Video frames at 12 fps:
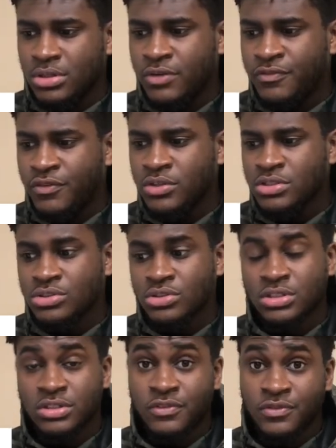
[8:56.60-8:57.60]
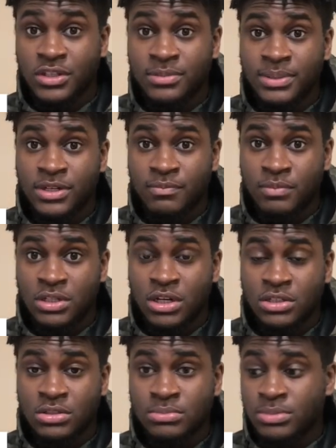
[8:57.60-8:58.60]
a focus on the development of
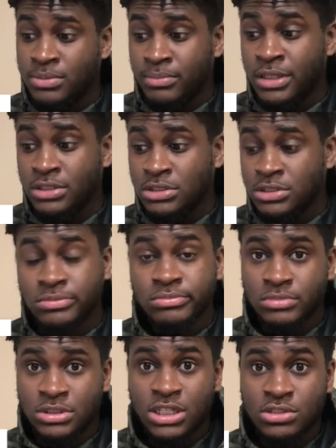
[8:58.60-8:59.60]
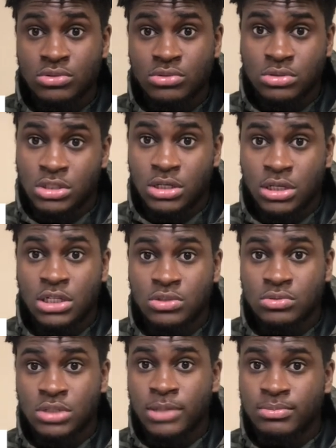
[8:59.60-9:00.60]
melodic, melody. See, I told you, I, I
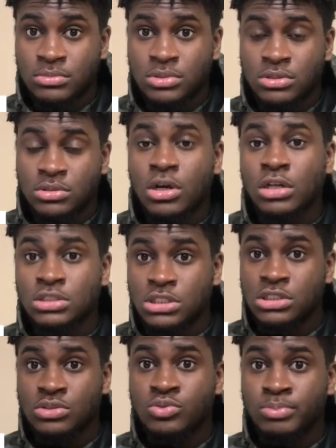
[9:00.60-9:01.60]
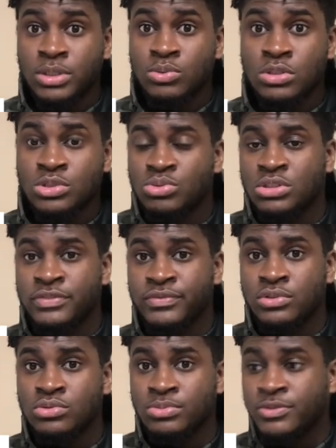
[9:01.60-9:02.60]
know I'm college kids know big words we ain't
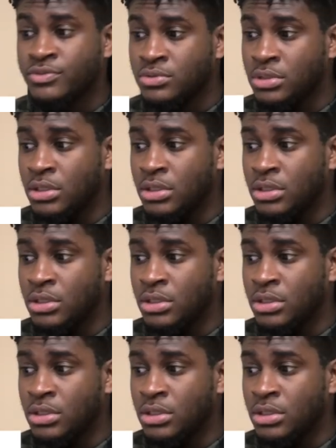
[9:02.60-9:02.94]
even used before.